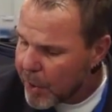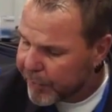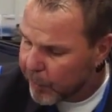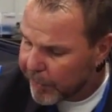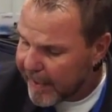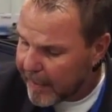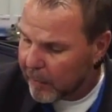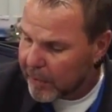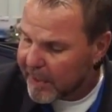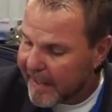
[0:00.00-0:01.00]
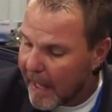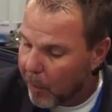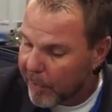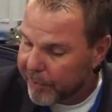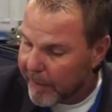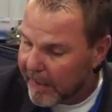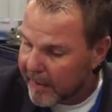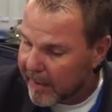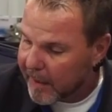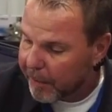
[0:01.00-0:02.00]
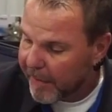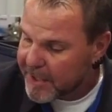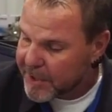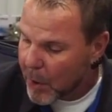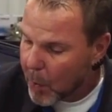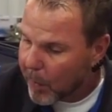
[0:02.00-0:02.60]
So we'll take a look at that once we get it into place.